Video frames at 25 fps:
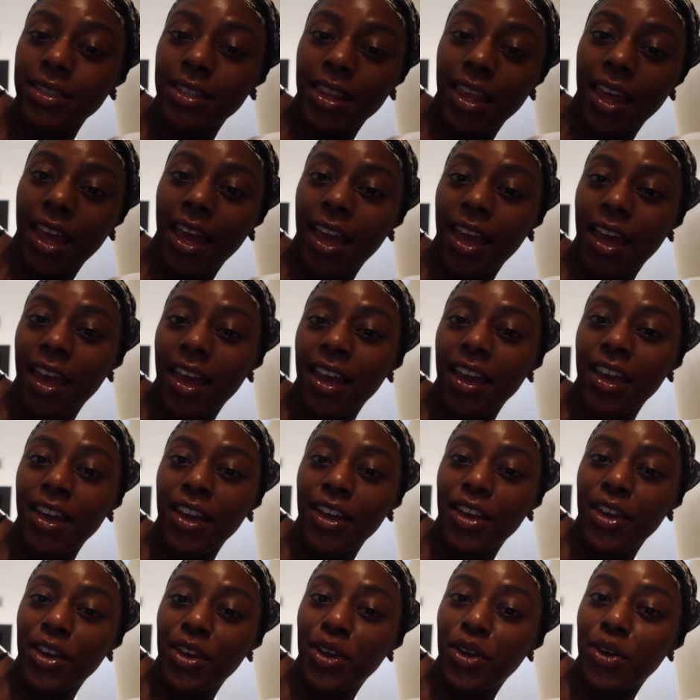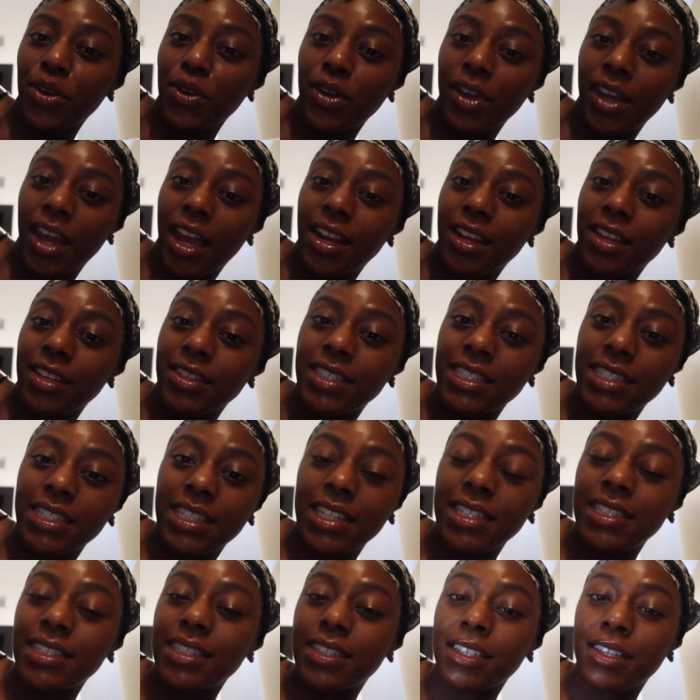they created
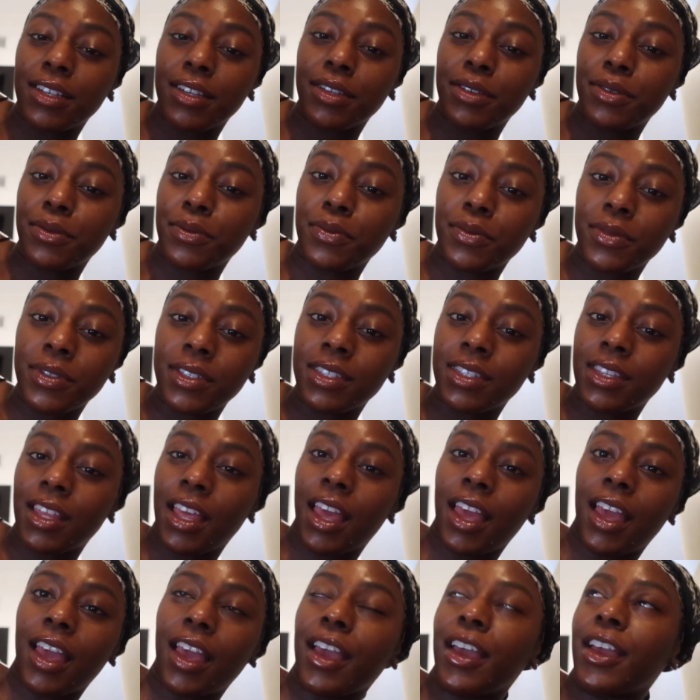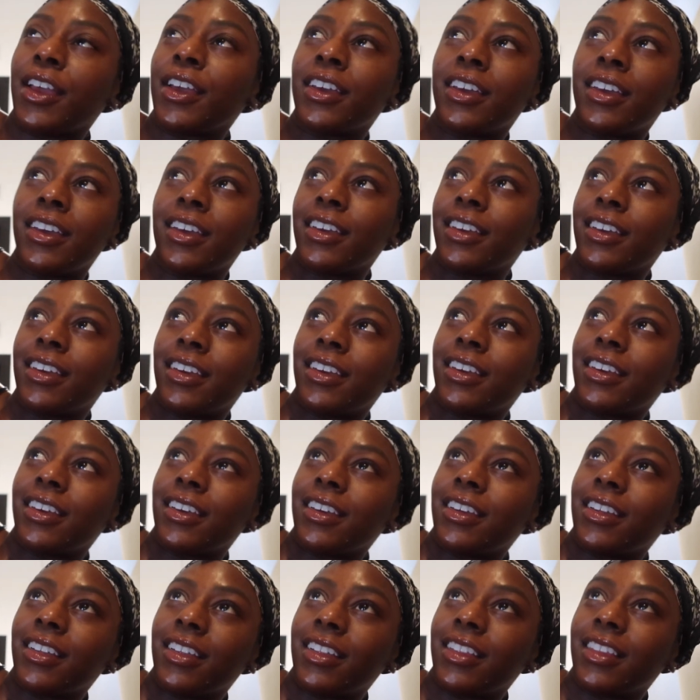systems, they
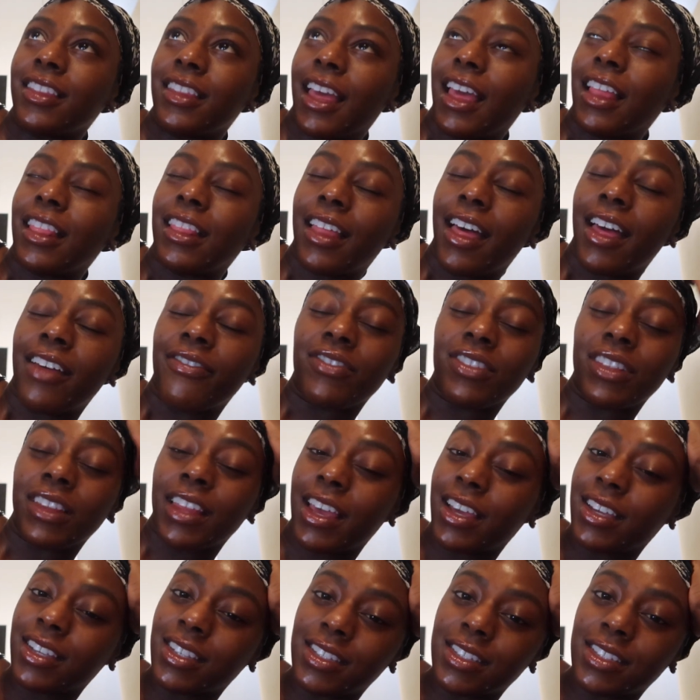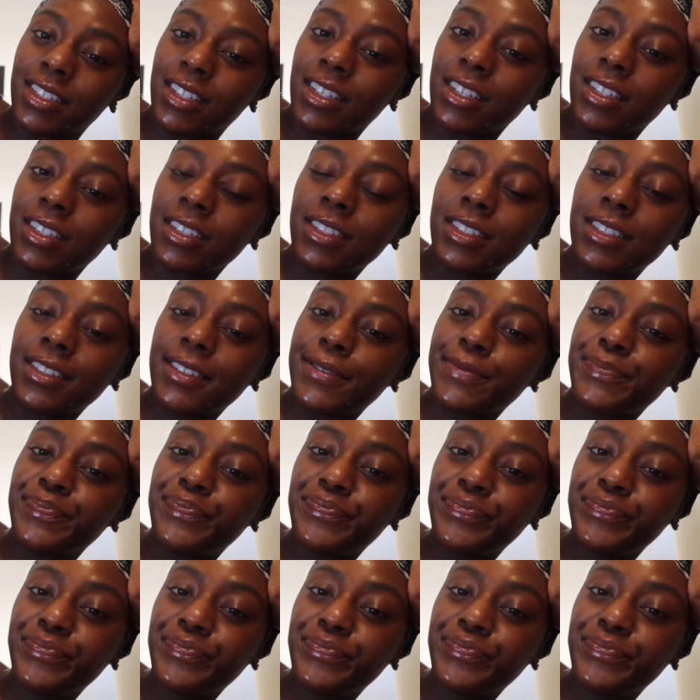left legacies.